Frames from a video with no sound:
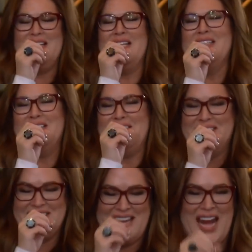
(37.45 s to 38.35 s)
saying.
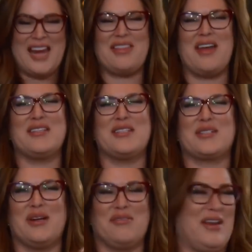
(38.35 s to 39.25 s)
8,000
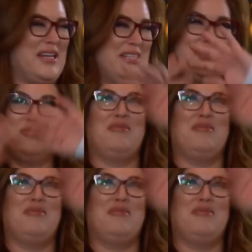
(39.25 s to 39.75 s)
square feet is